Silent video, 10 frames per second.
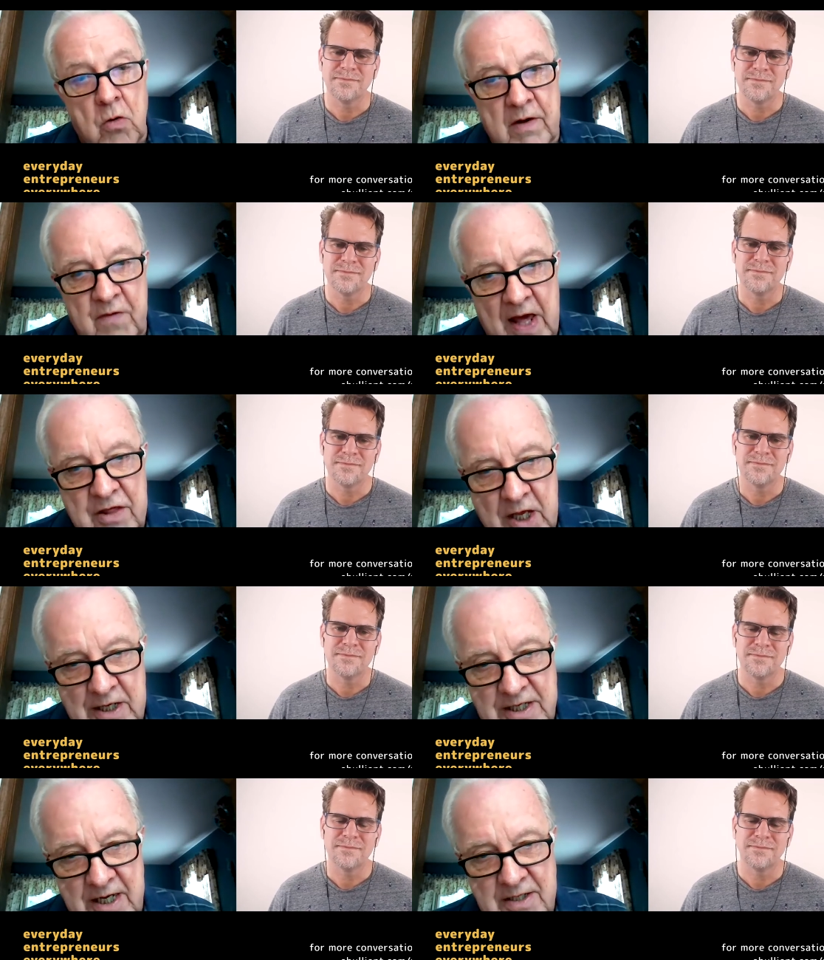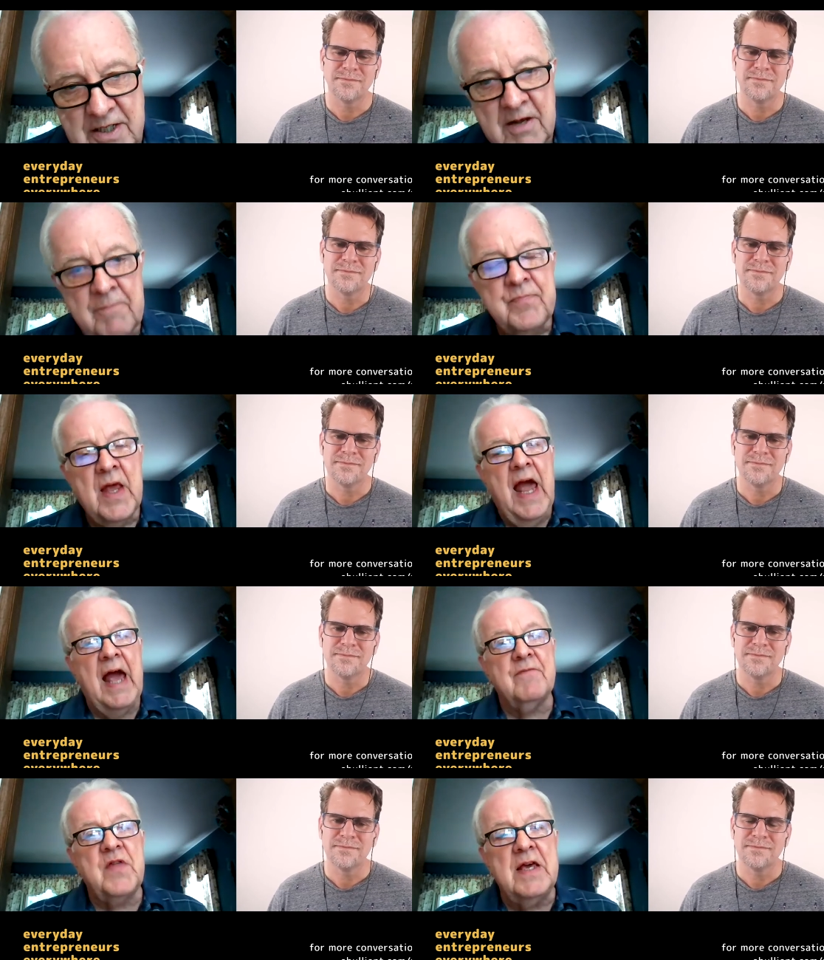Speaker 1: of ethics is.
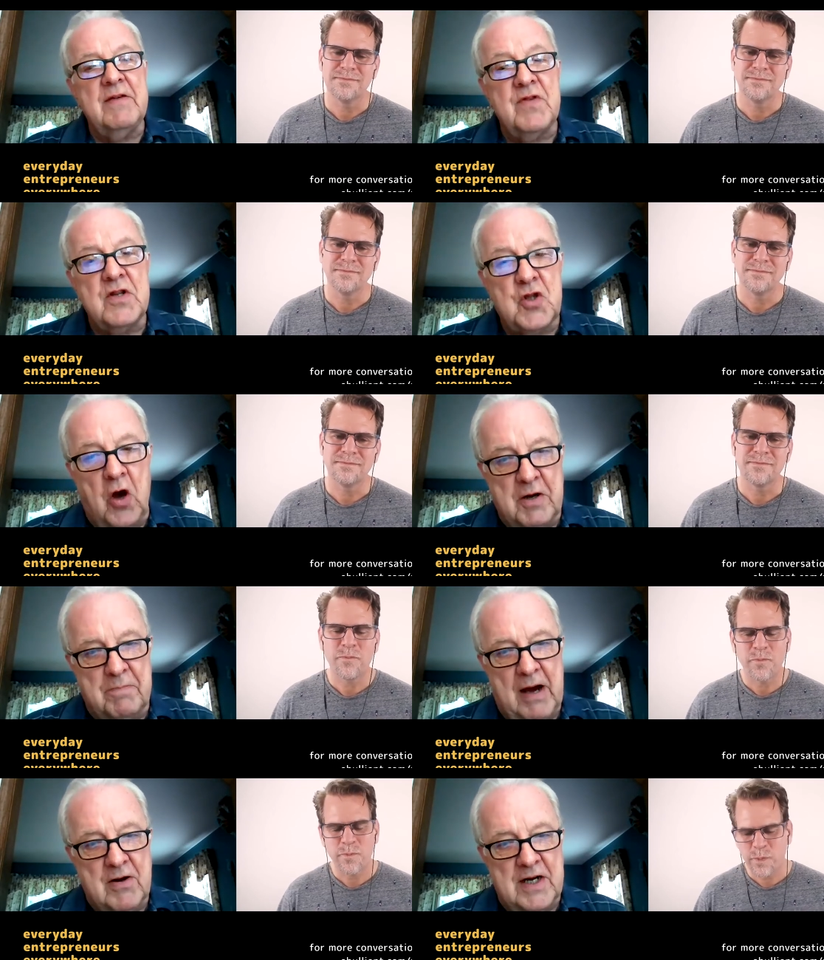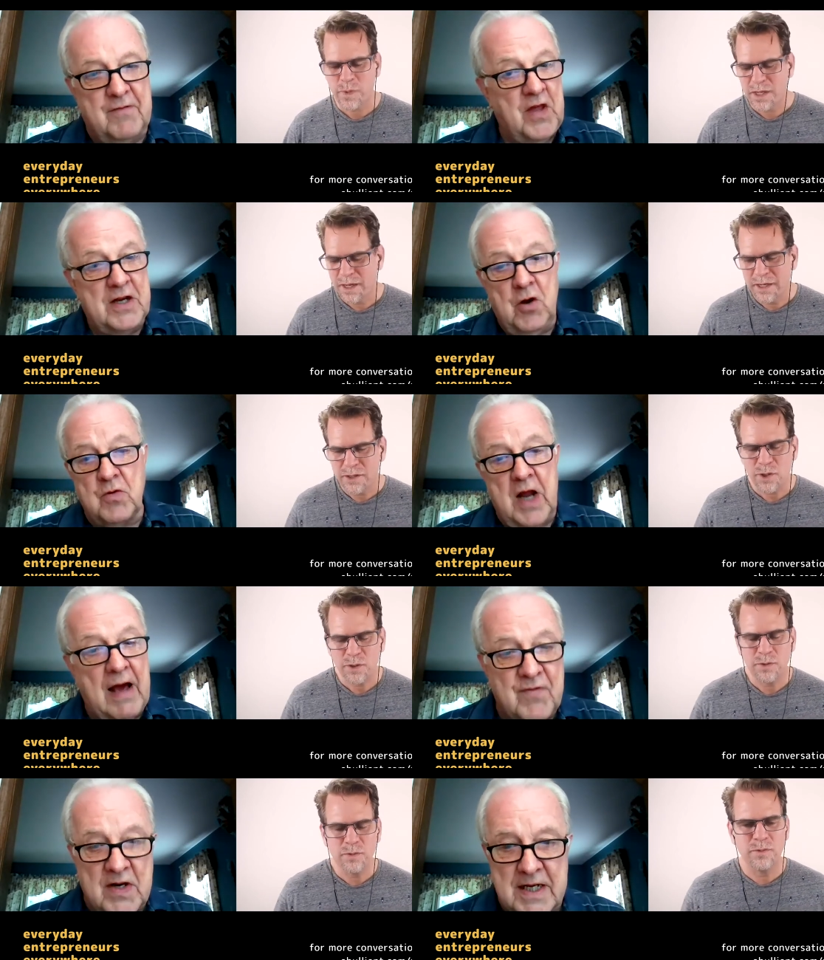Have they even thought about it? If they don't
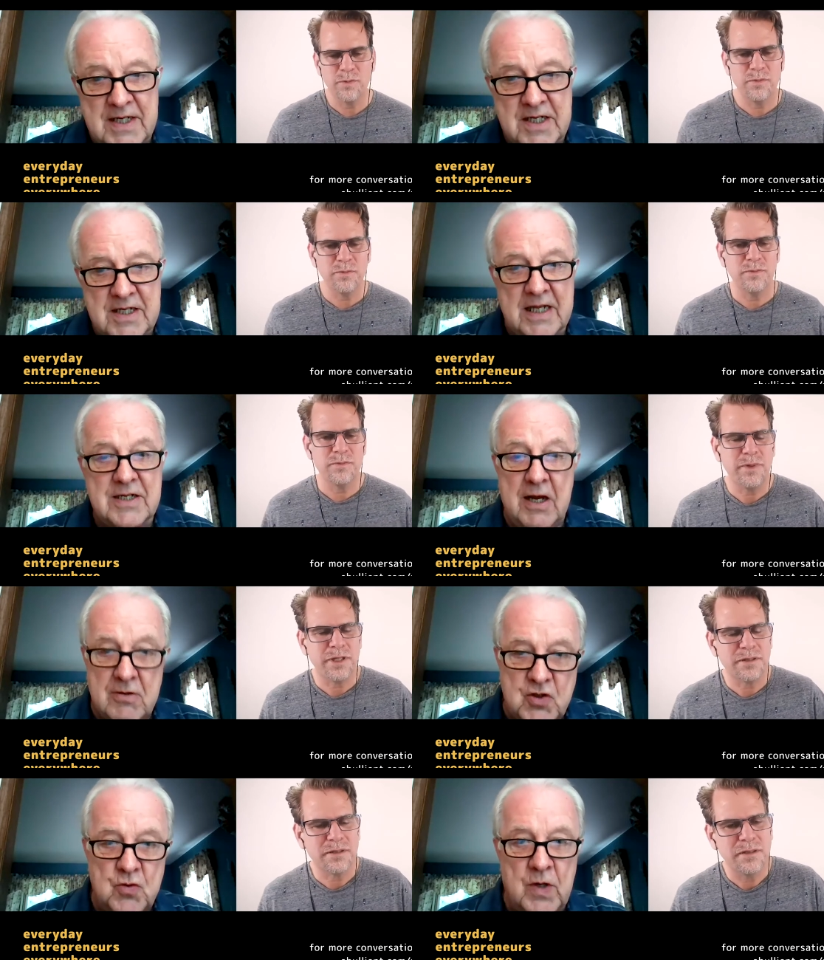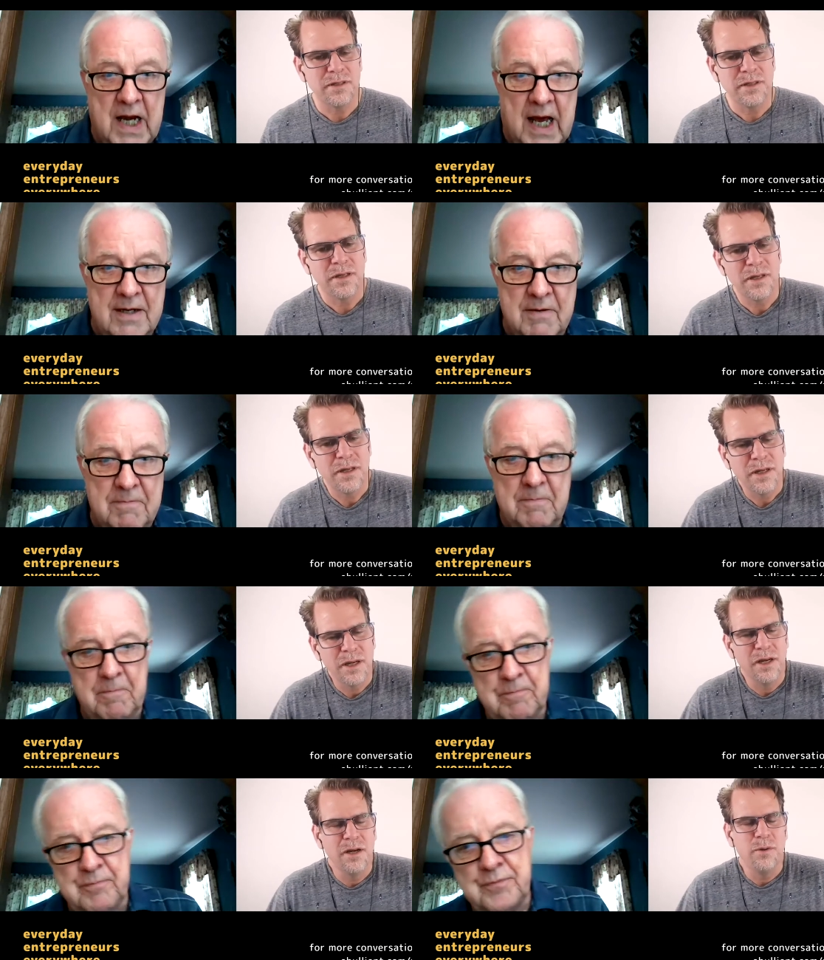have a list, that tells you a lot.
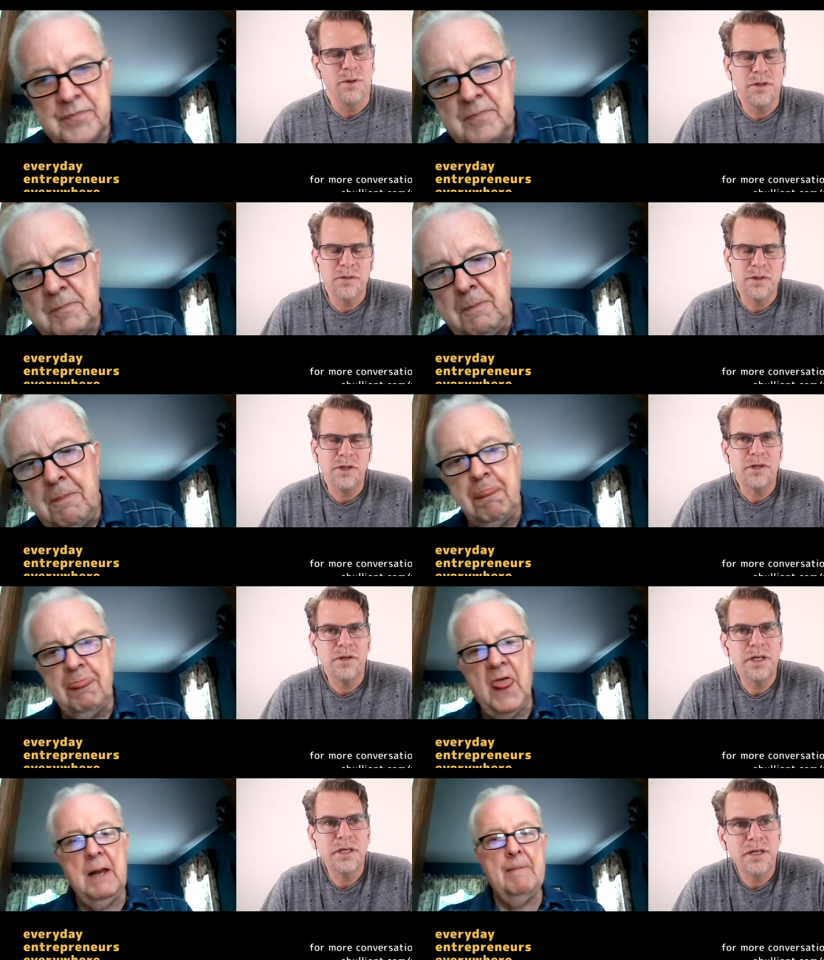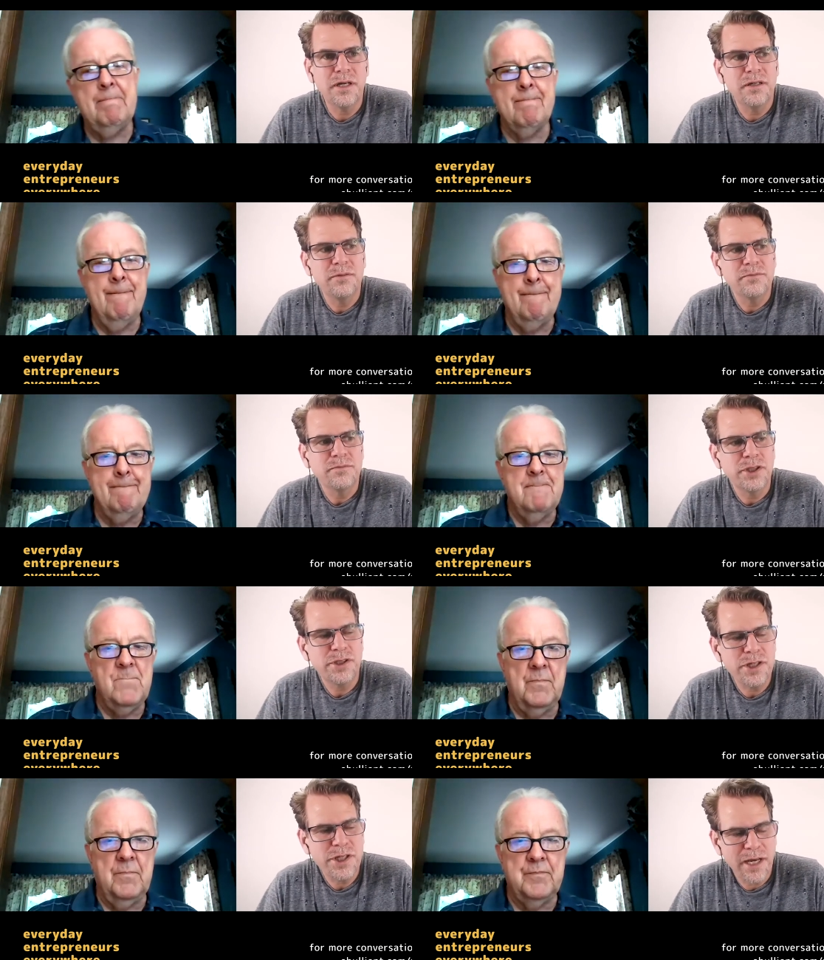
Speaker 2: Well, Kirk, uh, um, just
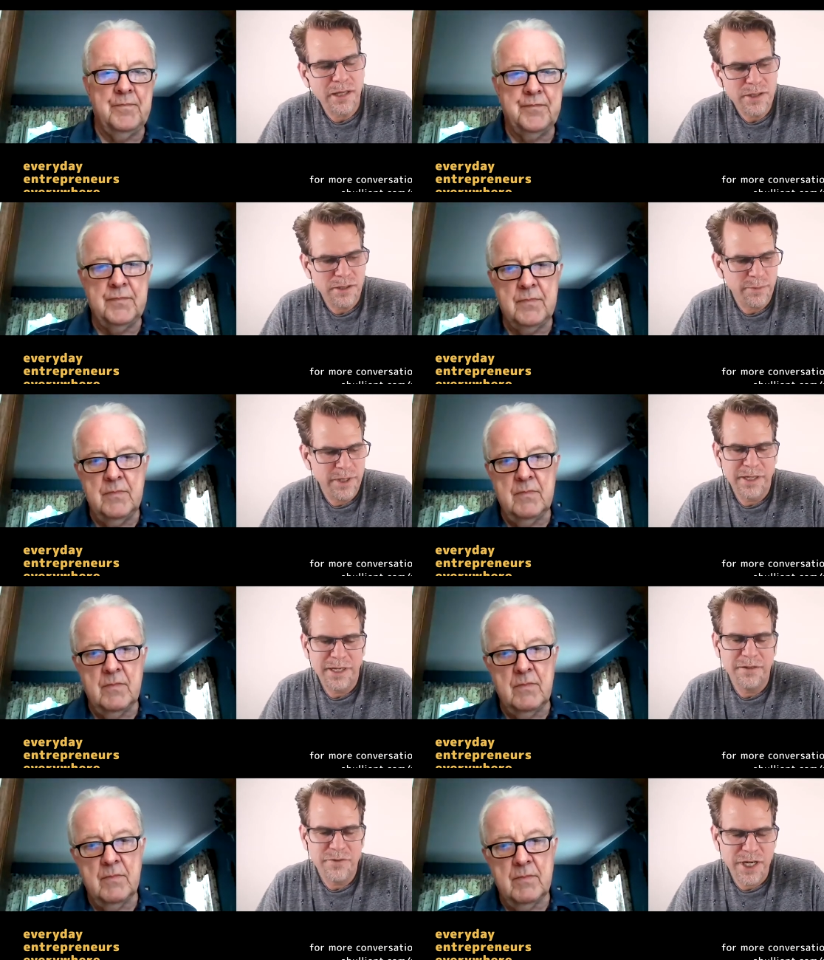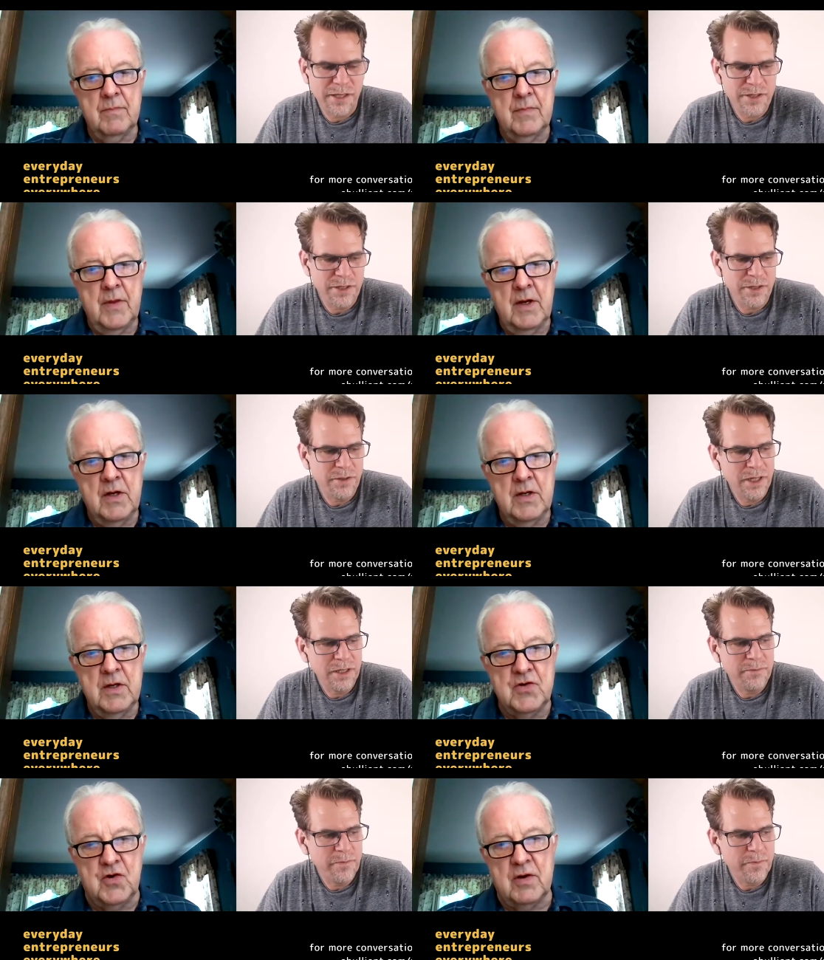to challenge a little bit, and I love challenging you.
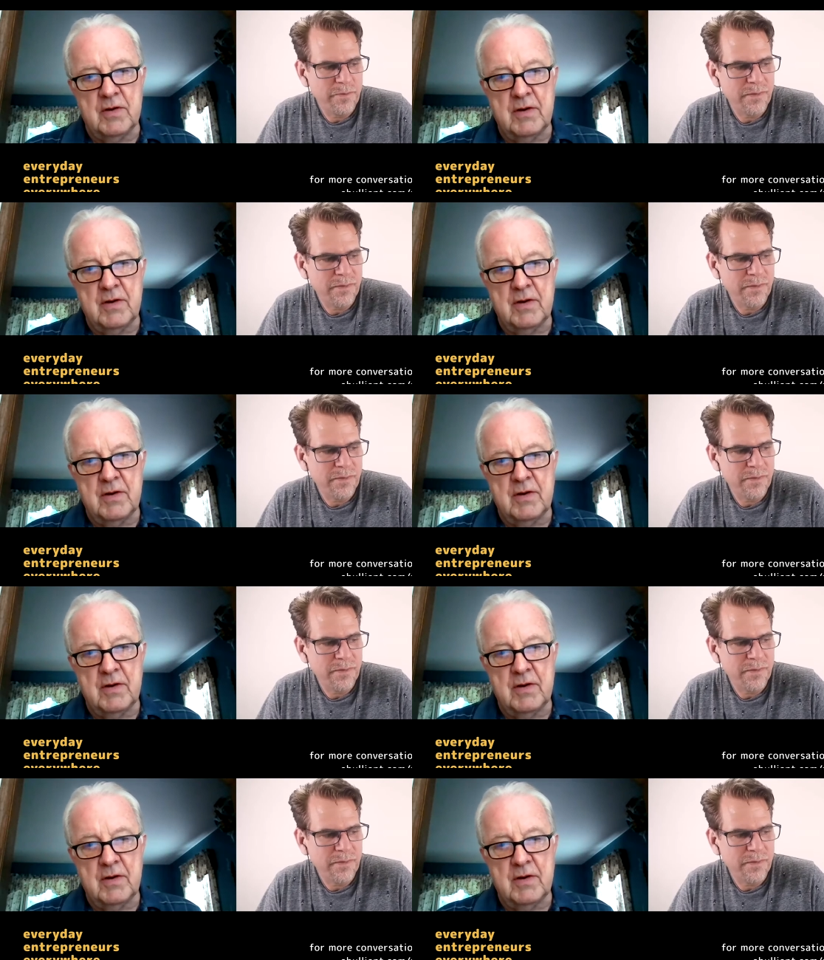Um, sure.